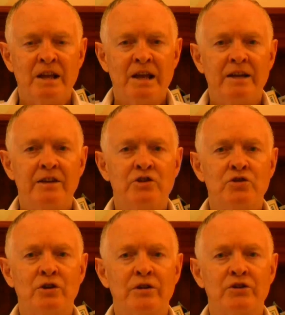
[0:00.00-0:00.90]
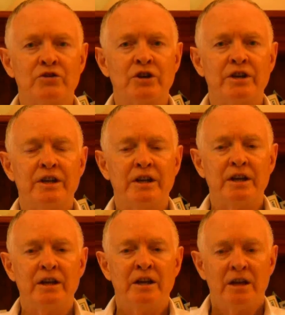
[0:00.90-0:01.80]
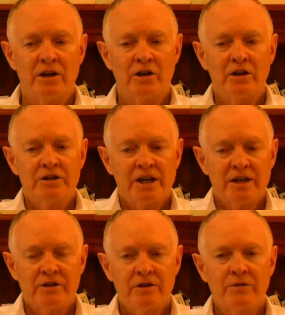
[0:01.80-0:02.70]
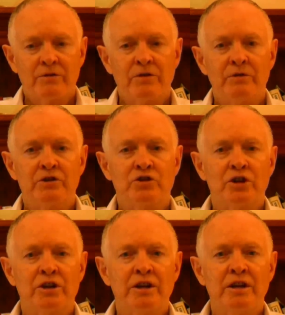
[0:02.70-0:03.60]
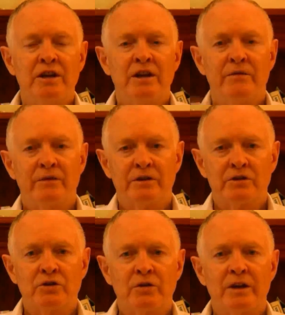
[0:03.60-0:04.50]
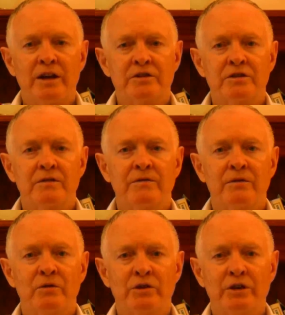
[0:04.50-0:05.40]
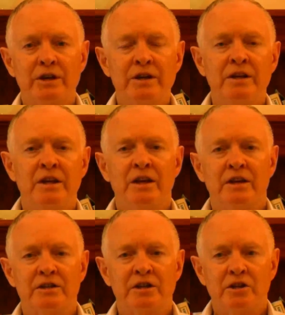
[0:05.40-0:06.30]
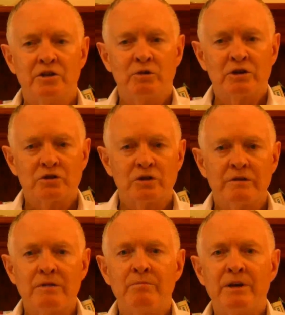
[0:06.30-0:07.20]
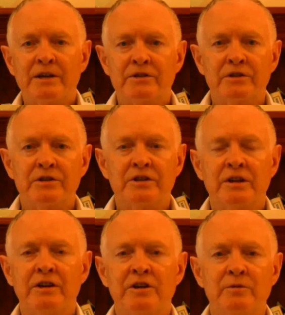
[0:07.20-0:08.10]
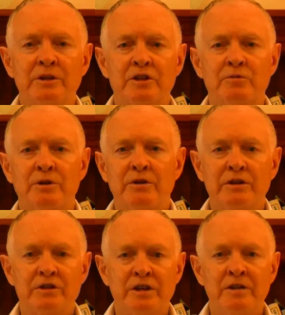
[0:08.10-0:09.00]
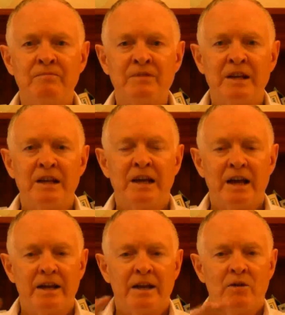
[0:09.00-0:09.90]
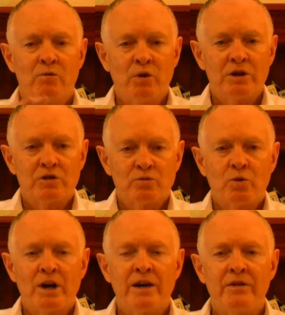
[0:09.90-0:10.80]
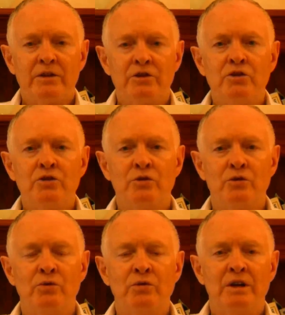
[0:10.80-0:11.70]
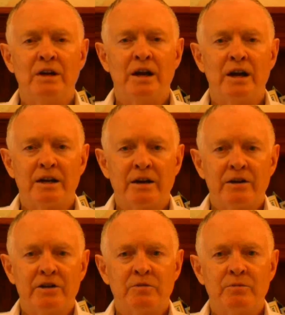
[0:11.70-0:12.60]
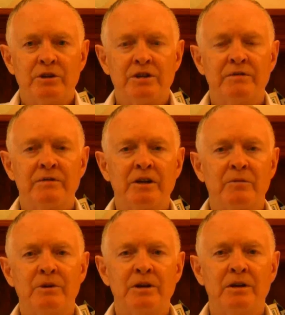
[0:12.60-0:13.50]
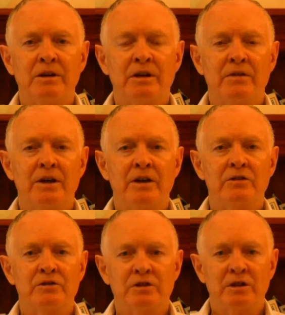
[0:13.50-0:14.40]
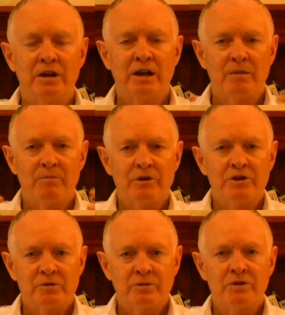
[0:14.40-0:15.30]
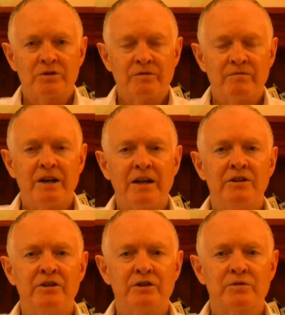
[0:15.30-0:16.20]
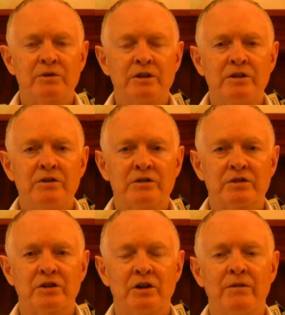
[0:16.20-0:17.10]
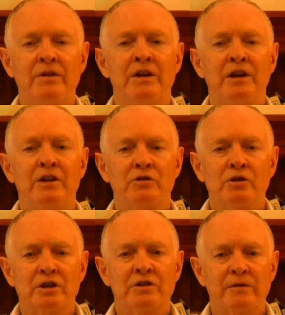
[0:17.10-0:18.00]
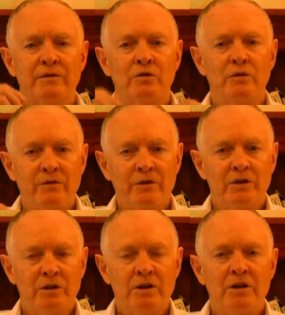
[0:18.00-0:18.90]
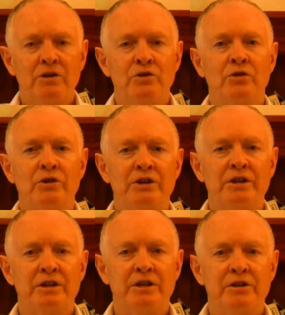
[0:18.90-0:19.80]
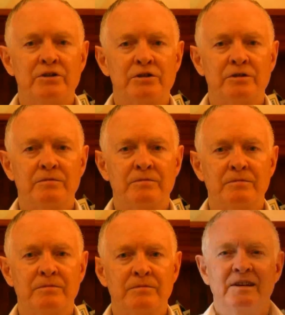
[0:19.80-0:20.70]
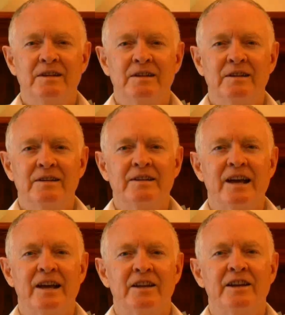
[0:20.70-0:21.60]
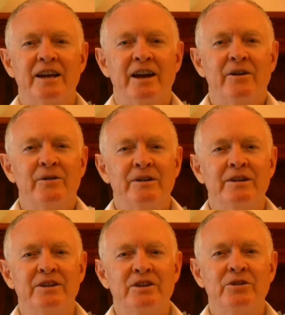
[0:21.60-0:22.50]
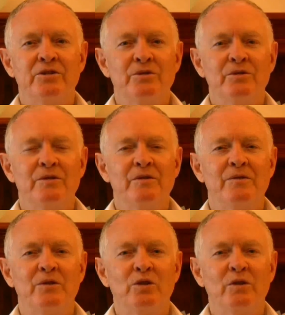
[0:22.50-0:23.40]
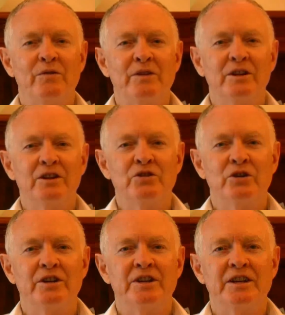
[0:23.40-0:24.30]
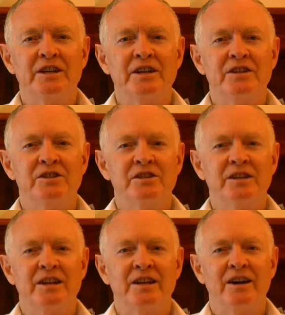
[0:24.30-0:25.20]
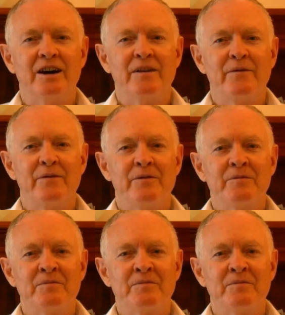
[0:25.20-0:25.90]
and enjoy the journey here, and I'll take you through a journey for 2014 and tell you what sort of impacts that you're going to be experiencing and which way that you are going to be developing those principles and values within yourself in order to fulfill your needs. Now Leo, you fulfill your needs in life